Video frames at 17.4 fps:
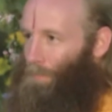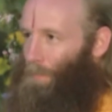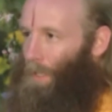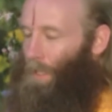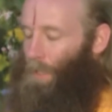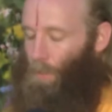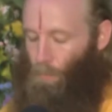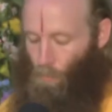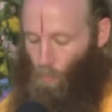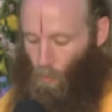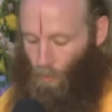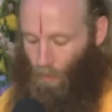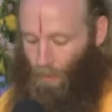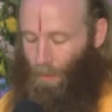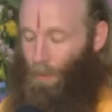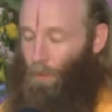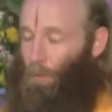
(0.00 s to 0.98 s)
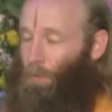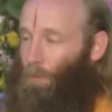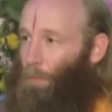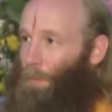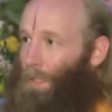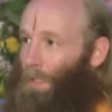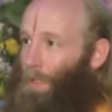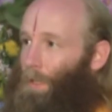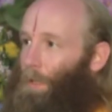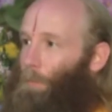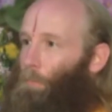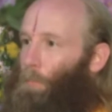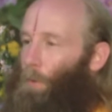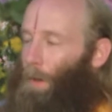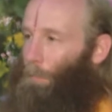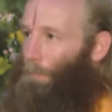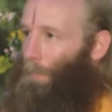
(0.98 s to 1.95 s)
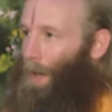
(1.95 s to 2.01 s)
He's more dear to me than
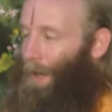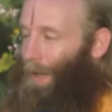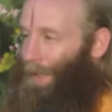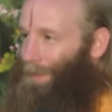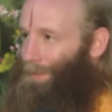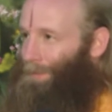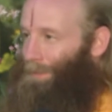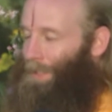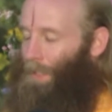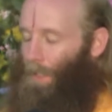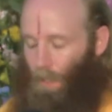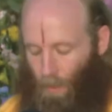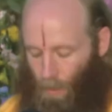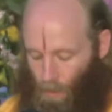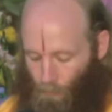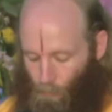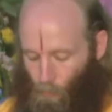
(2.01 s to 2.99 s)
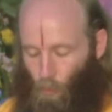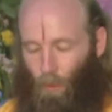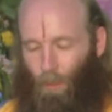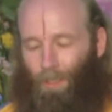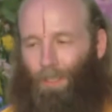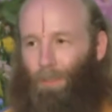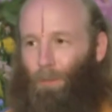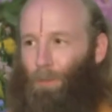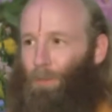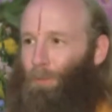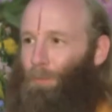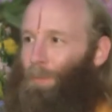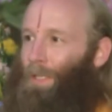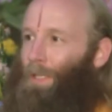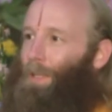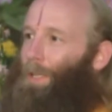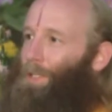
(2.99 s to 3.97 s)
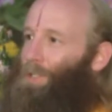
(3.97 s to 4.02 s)
Brahma. He's more dear to
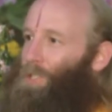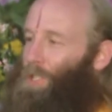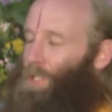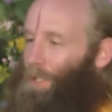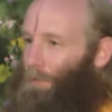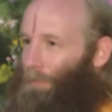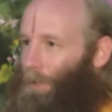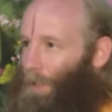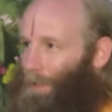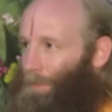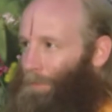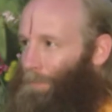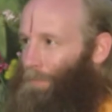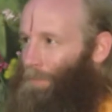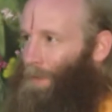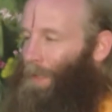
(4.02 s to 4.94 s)
me than Shiva.